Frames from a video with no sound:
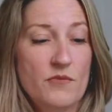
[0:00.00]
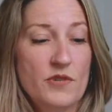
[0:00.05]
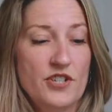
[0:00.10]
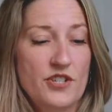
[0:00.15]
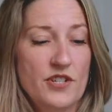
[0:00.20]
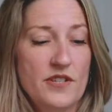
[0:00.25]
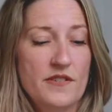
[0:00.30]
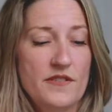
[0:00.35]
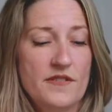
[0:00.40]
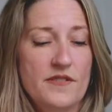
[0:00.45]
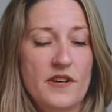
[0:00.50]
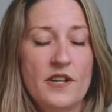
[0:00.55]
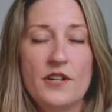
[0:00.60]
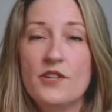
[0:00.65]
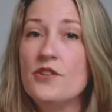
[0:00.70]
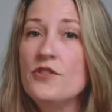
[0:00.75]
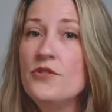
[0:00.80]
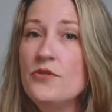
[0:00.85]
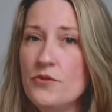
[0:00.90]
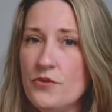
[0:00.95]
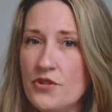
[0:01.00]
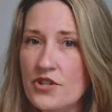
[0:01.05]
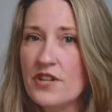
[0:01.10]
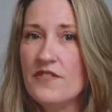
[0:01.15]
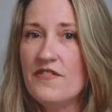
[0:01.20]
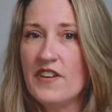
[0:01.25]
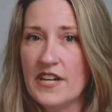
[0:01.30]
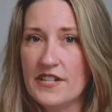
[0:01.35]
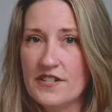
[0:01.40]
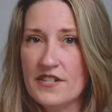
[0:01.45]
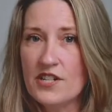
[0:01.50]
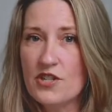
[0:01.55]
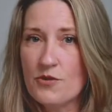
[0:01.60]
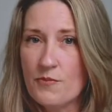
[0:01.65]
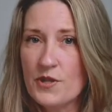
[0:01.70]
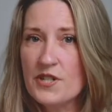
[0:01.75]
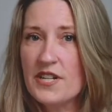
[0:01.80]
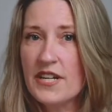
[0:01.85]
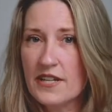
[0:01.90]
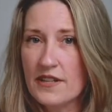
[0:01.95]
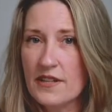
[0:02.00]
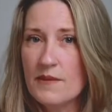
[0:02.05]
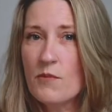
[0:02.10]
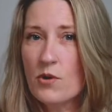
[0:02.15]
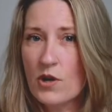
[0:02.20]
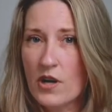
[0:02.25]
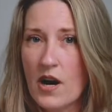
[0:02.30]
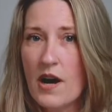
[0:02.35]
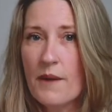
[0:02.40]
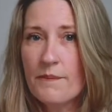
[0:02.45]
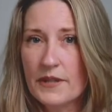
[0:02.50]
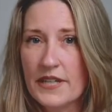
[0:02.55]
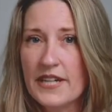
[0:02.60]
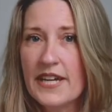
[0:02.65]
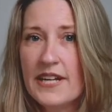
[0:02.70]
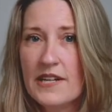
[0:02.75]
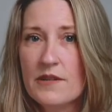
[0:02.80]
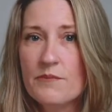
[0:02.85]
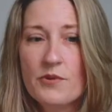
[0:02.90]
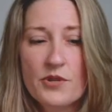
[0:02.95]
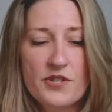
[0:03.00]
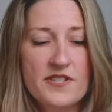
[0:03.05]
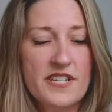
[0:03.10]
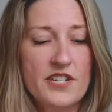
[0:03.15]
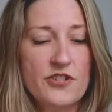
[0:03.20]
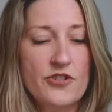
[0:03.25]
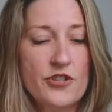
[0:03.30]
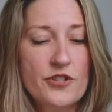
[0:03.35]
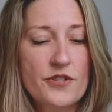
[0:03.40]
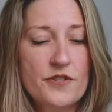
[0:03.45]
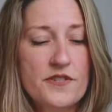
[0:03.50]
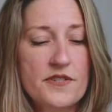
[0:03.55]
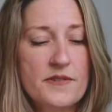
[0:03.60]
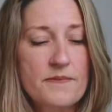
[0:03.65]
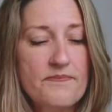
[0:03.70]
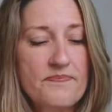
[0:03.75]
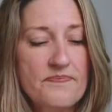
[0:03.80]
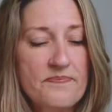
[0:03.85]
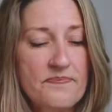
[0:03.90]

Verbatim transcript: which is a huge advantage, particularly more complicated procedures.